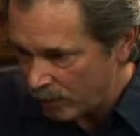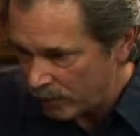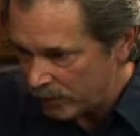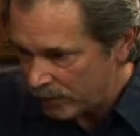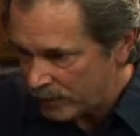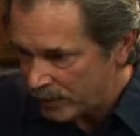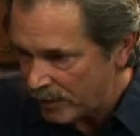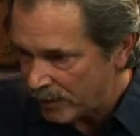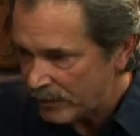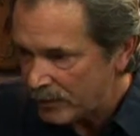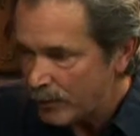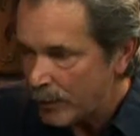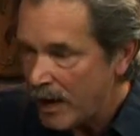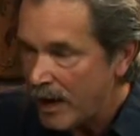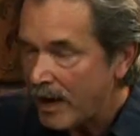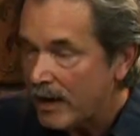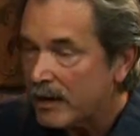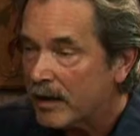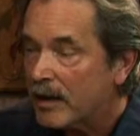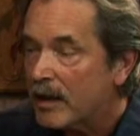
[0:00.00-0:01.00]
off the duck's
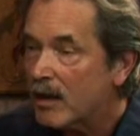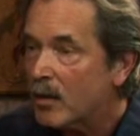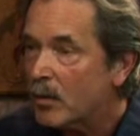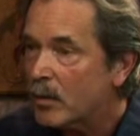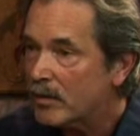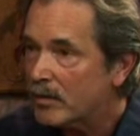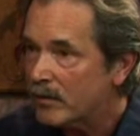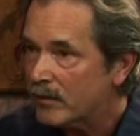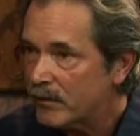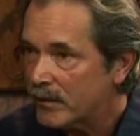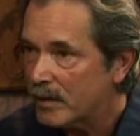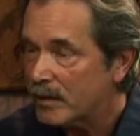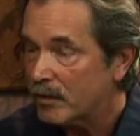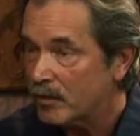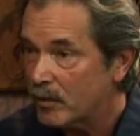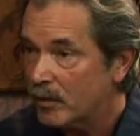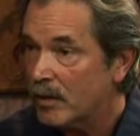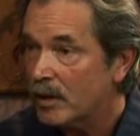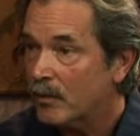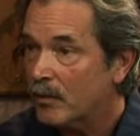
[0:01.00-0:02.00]
back when you're
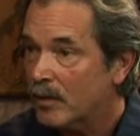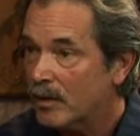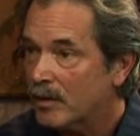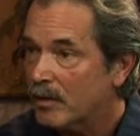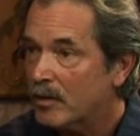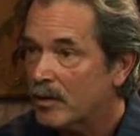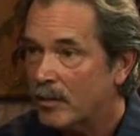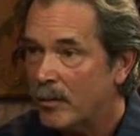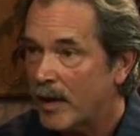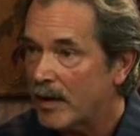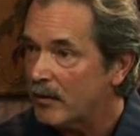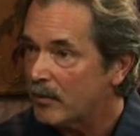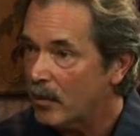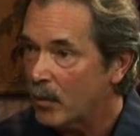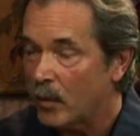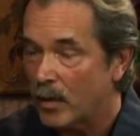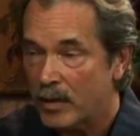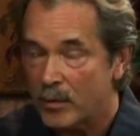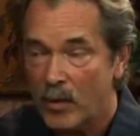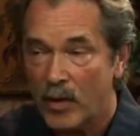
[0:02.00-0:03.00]
feeling really, really good about it. So
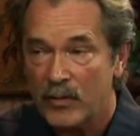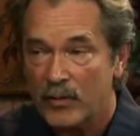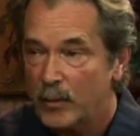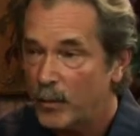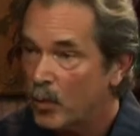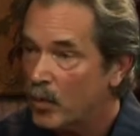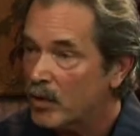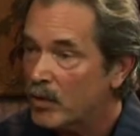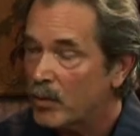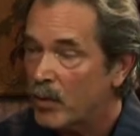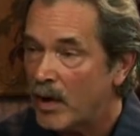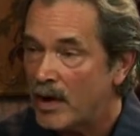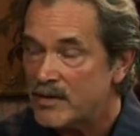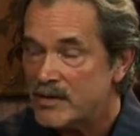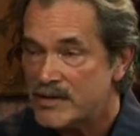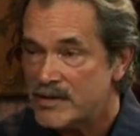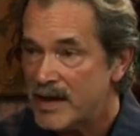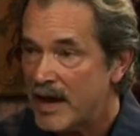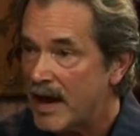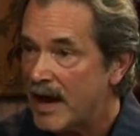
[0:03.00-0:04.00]
one of the most important
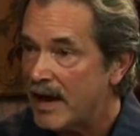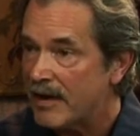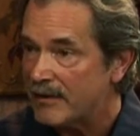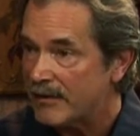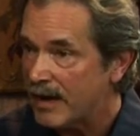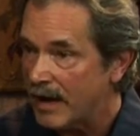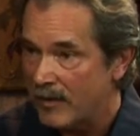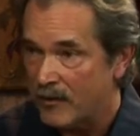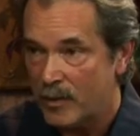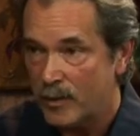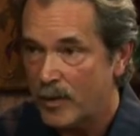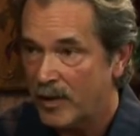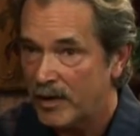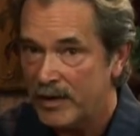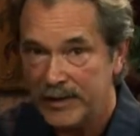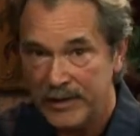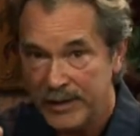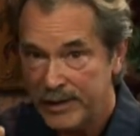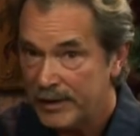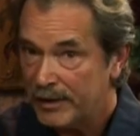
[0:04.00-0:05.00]
questions to ask
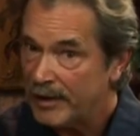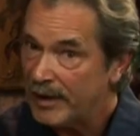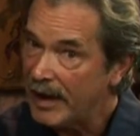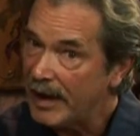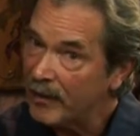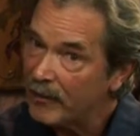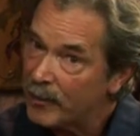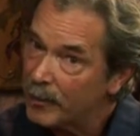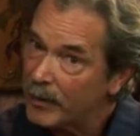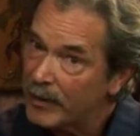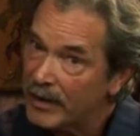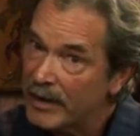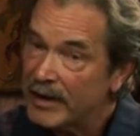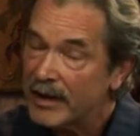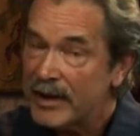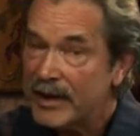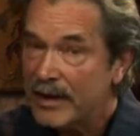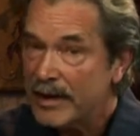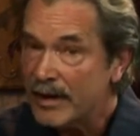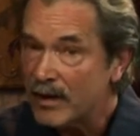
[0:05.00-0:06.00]
everybody
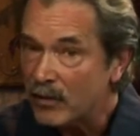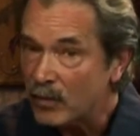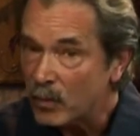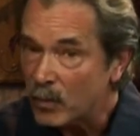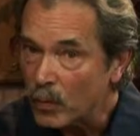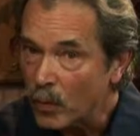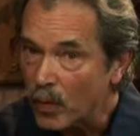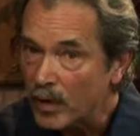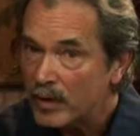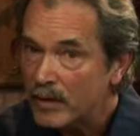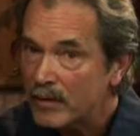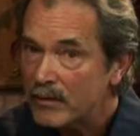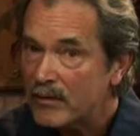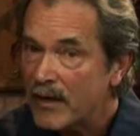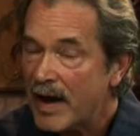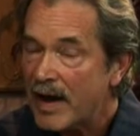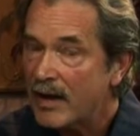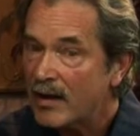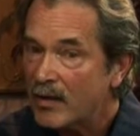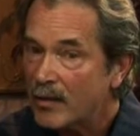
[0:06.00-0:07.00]
is, what do you
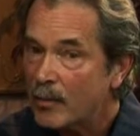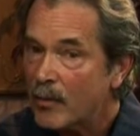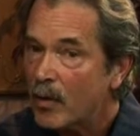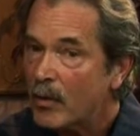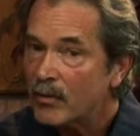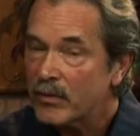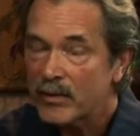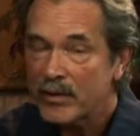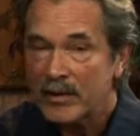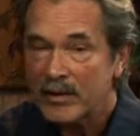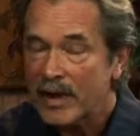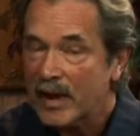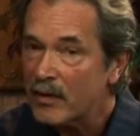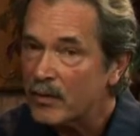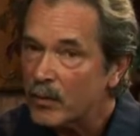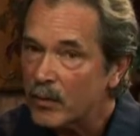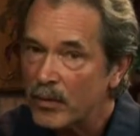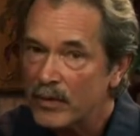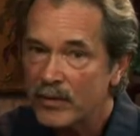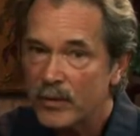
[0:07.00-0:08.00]
value most in your
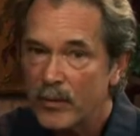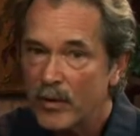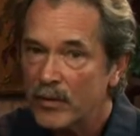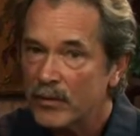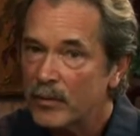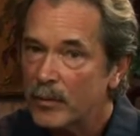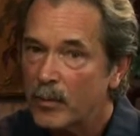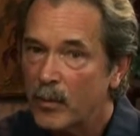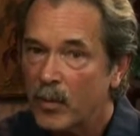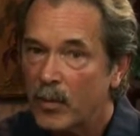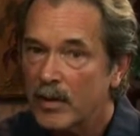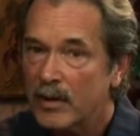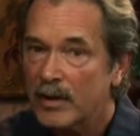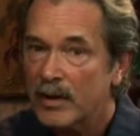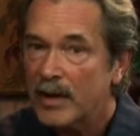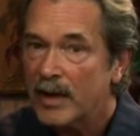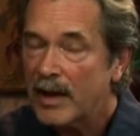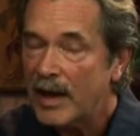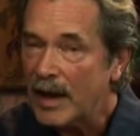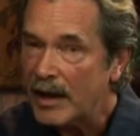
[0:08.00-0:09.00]
life? What's most
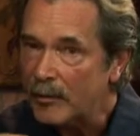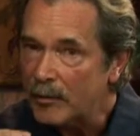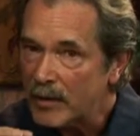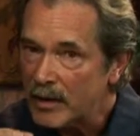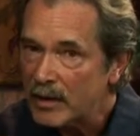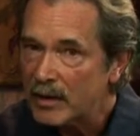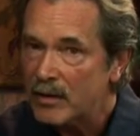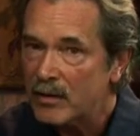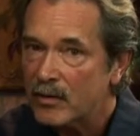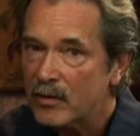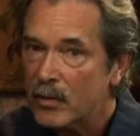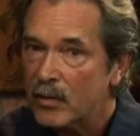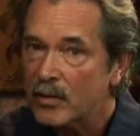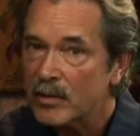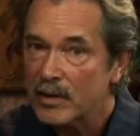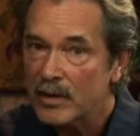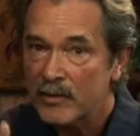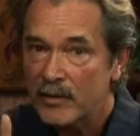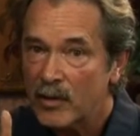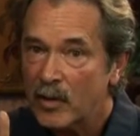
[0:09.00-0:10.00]
important? And be
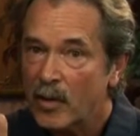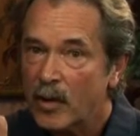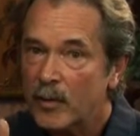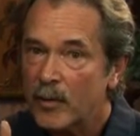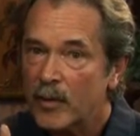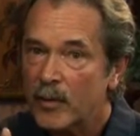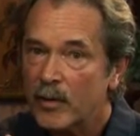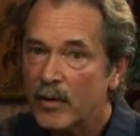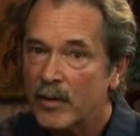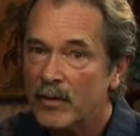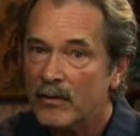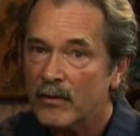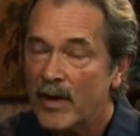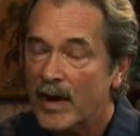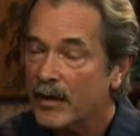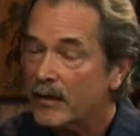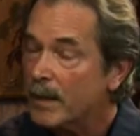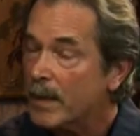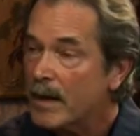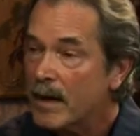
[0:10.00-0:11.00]
congruent, live in harmony with those
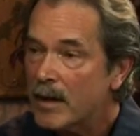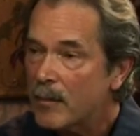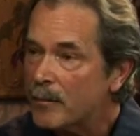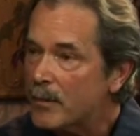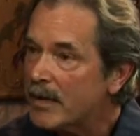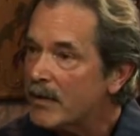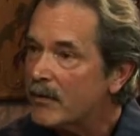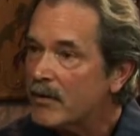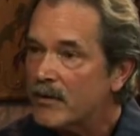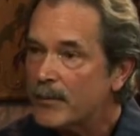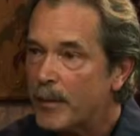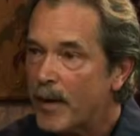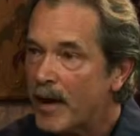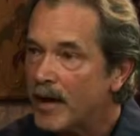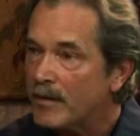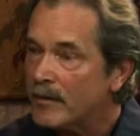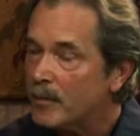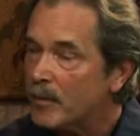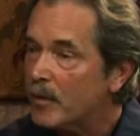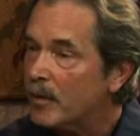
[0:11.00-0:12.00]
values. Be
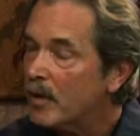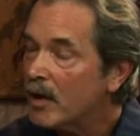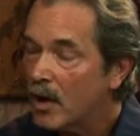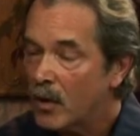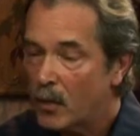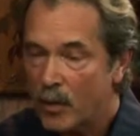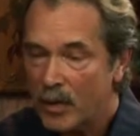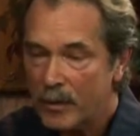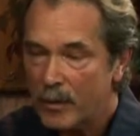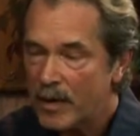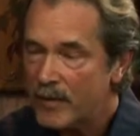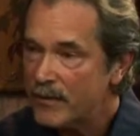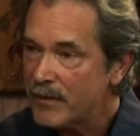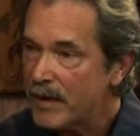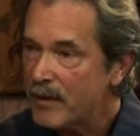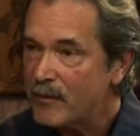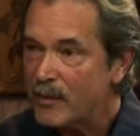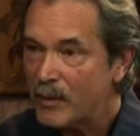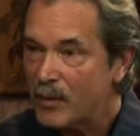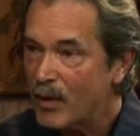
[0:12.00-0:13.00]
responsible. One of my
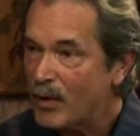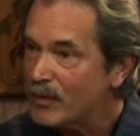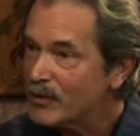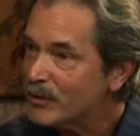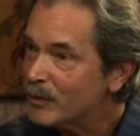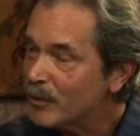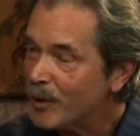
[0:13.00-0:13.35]
favorite quotes, you